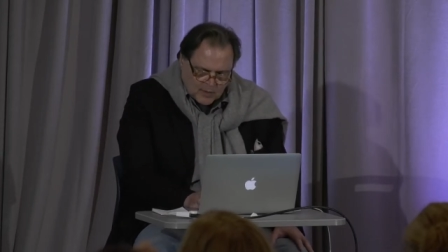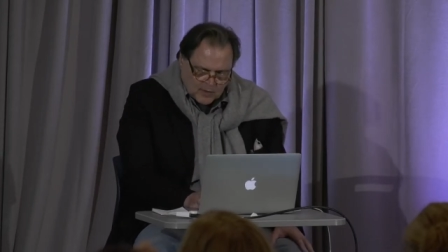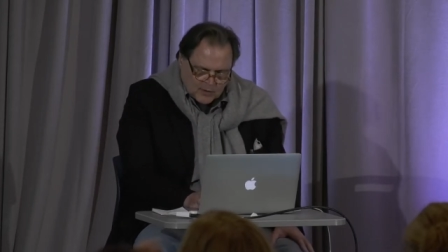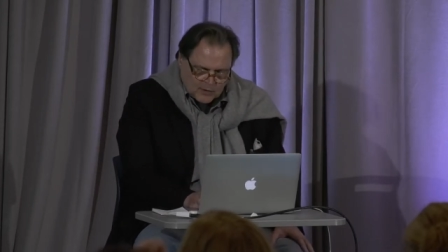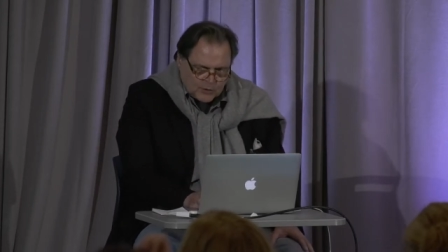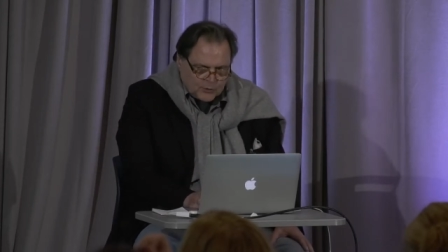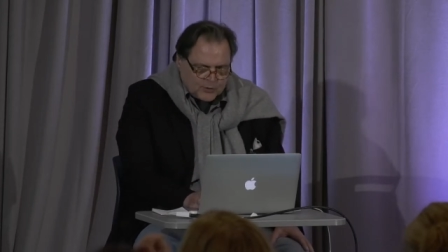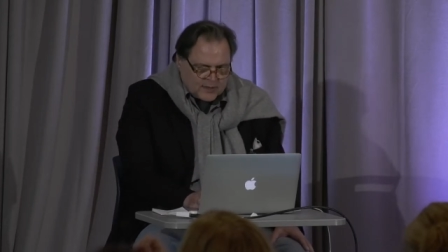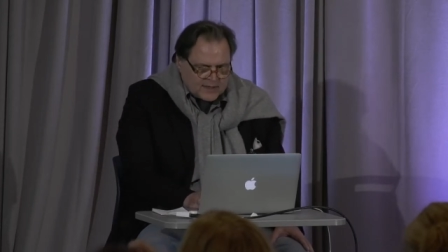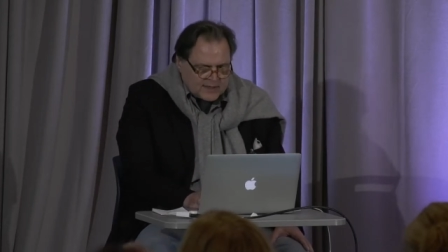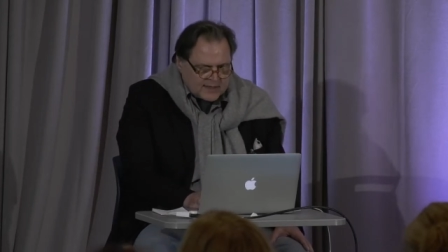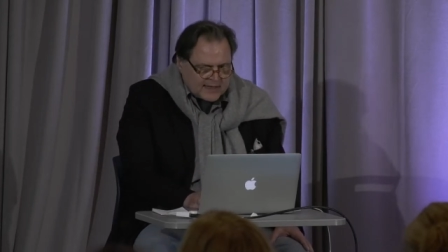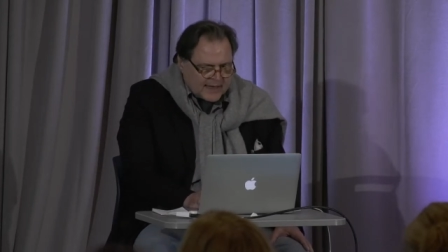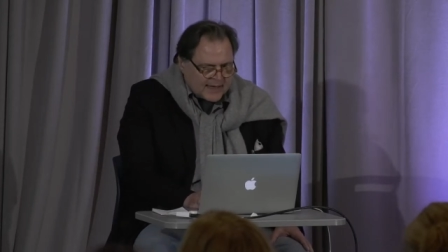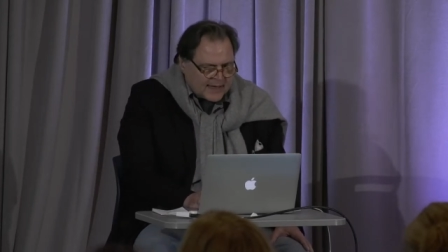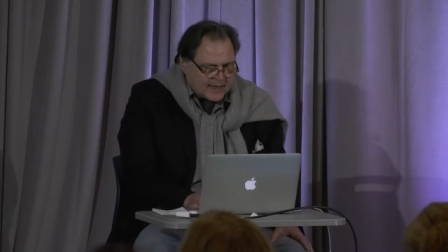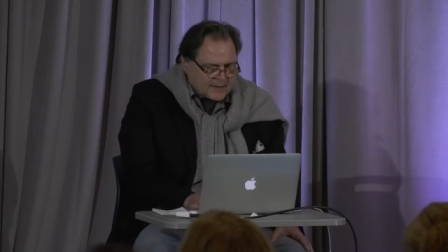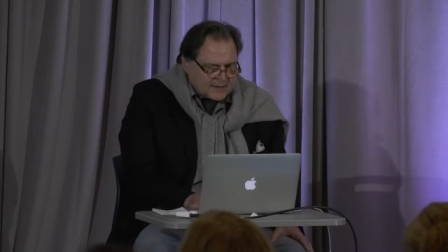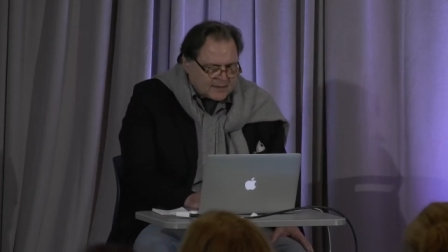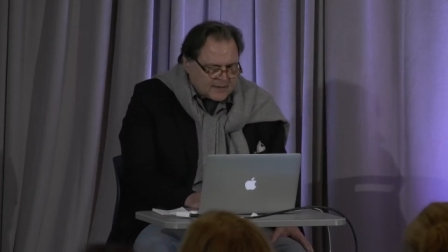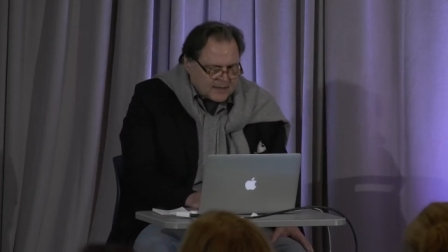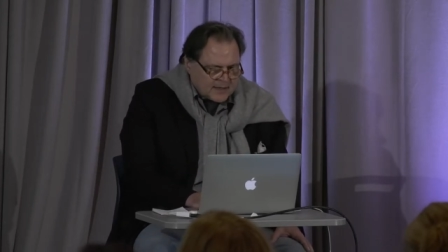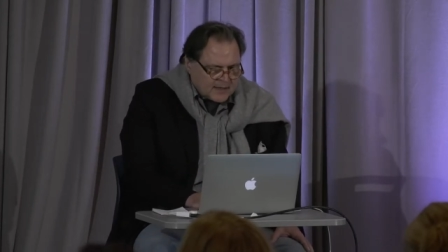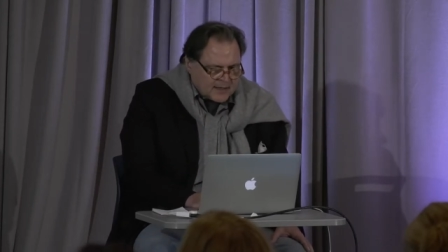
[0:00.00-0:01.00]
you can
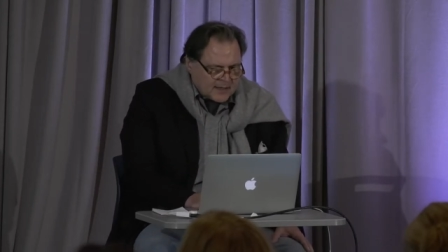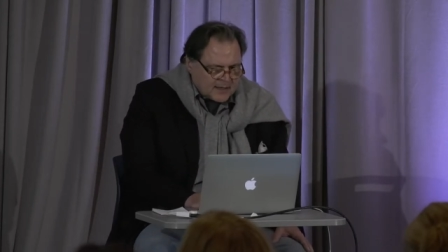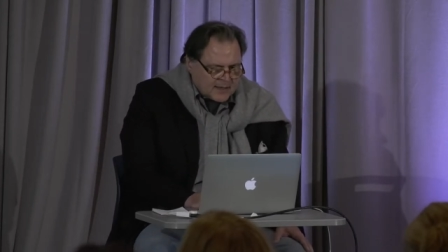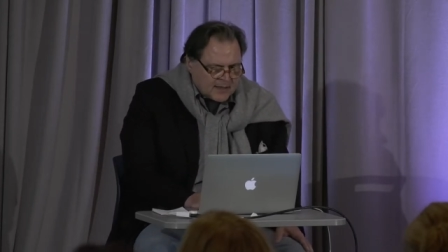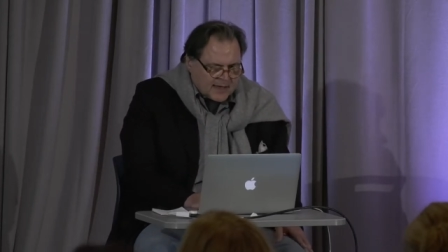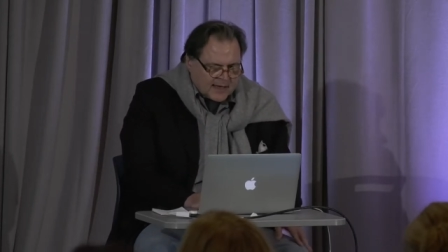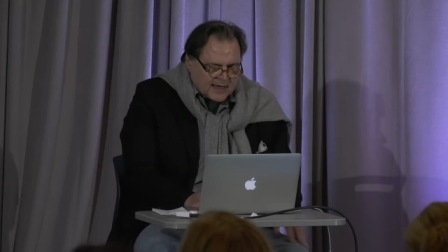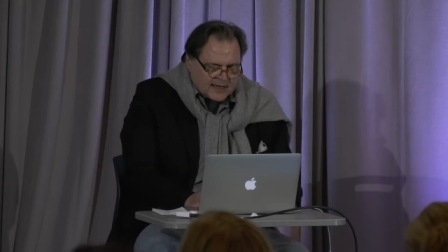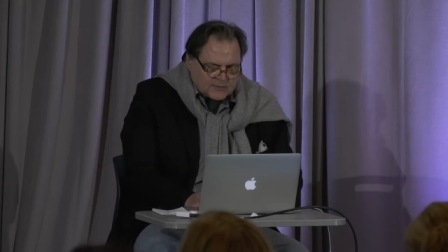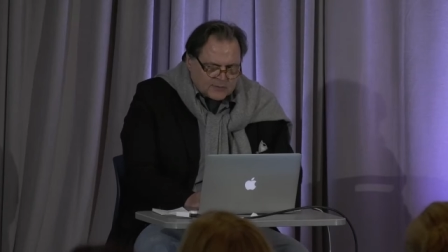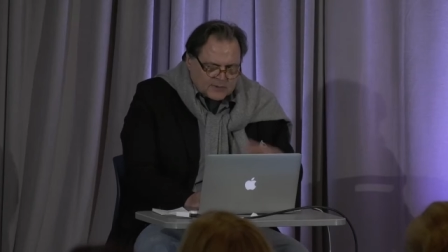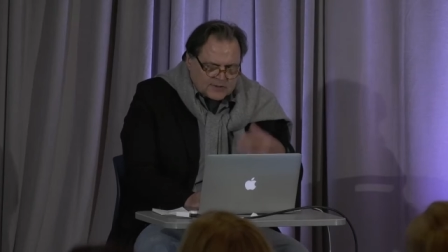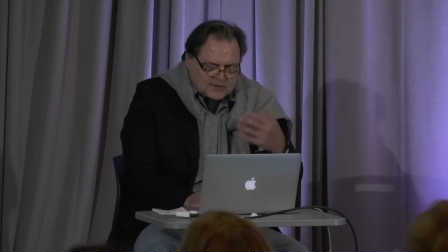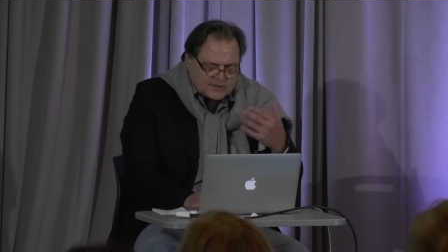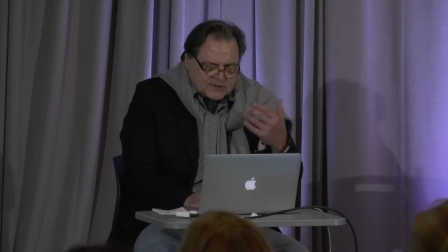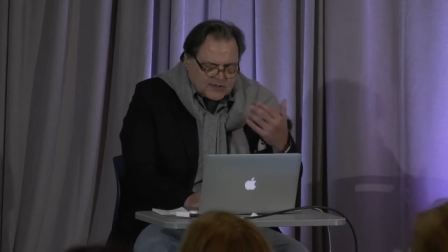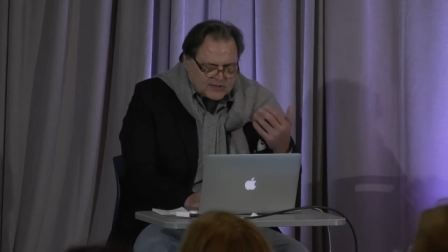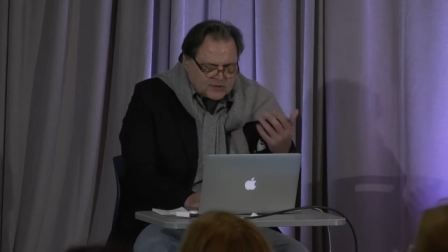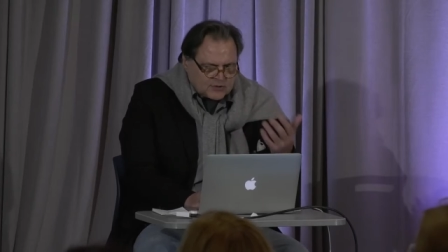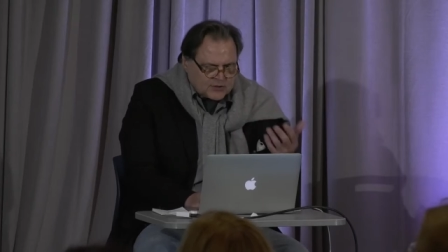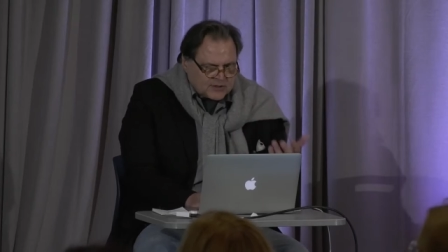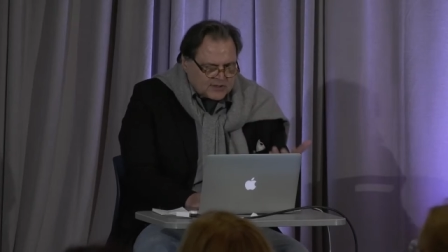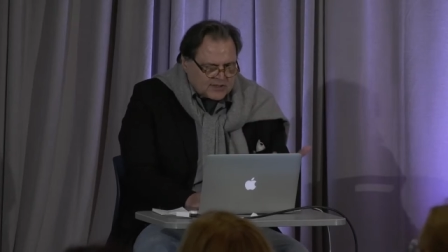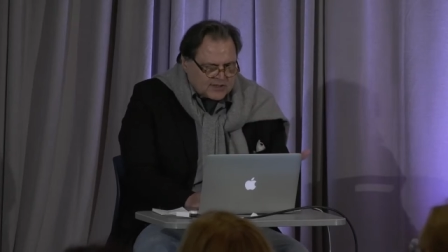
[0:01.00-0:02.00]
get as, we,
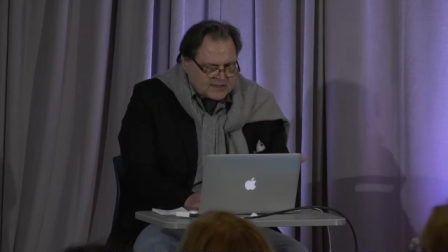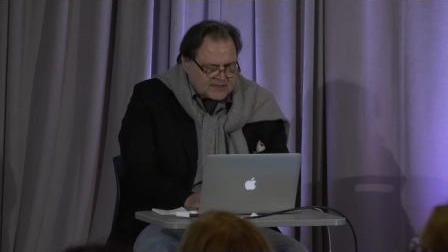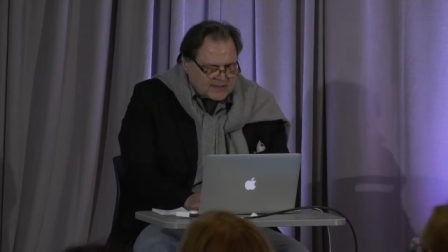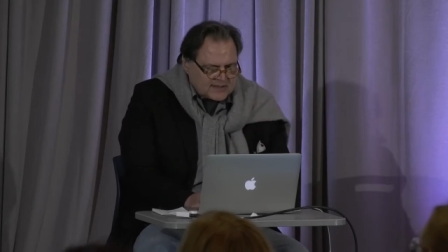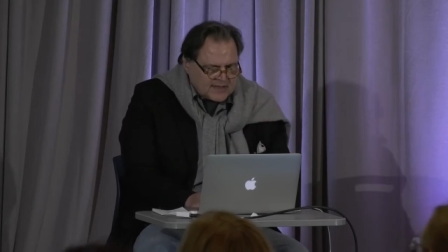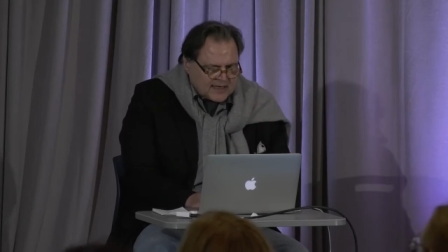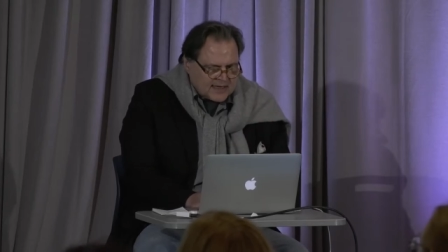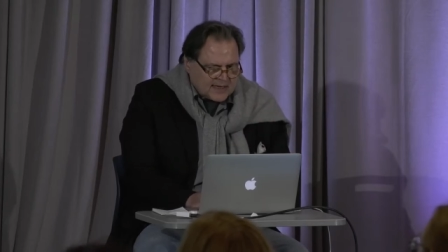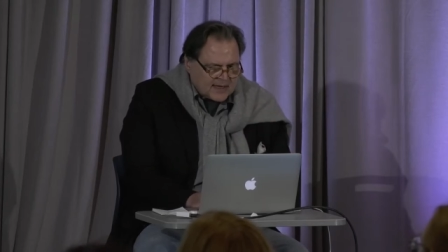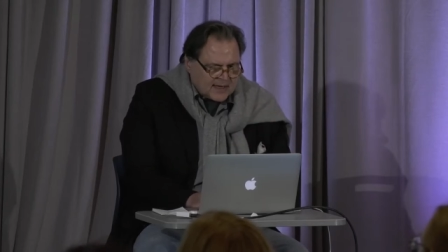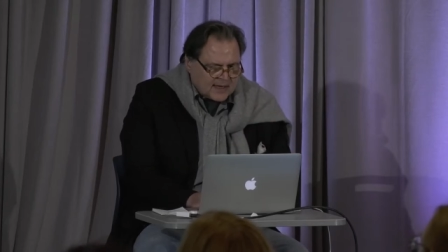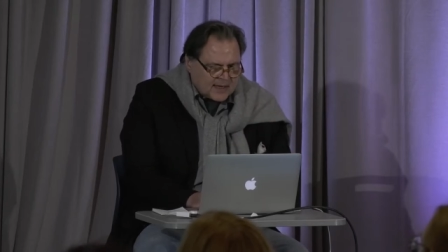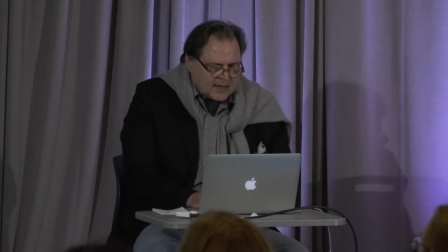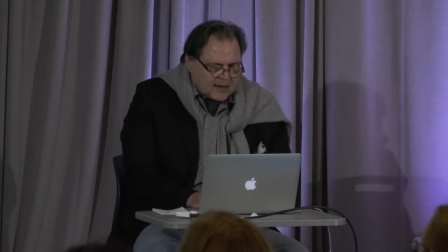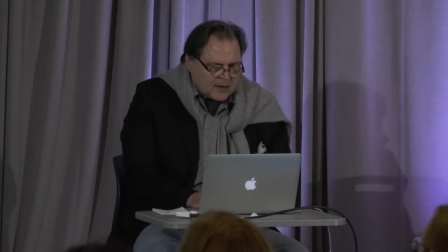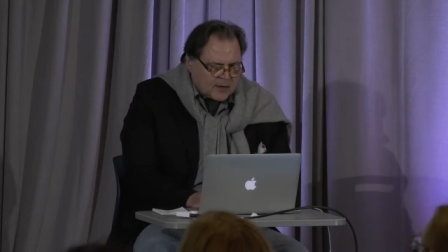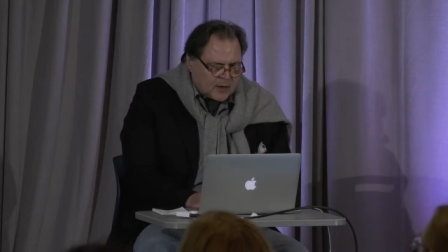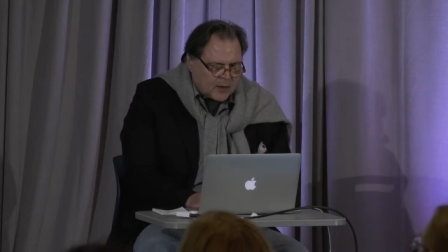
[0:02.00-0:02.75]
as, you can see,